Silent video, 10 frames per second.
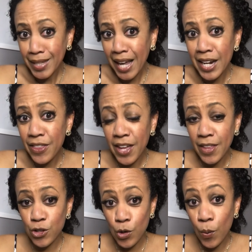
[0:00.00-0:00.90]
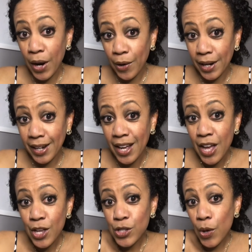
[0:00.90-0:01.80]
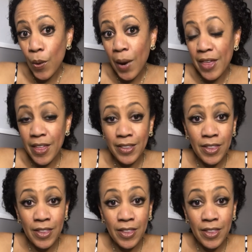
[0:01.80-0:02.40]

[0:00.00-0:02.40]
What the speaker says: anything that you're wearing. So I think